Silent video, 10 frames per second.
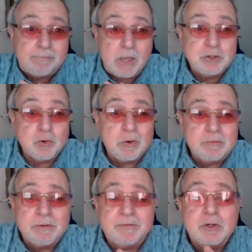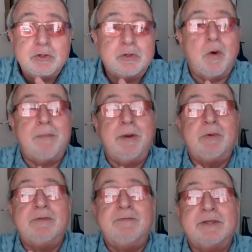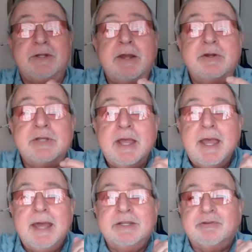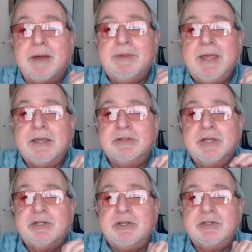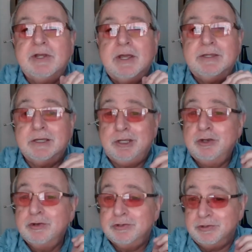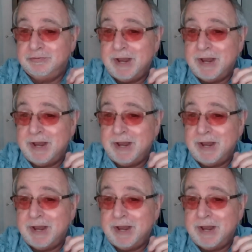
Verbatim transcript: Jordan refused to cooperate with investigators and described the accusers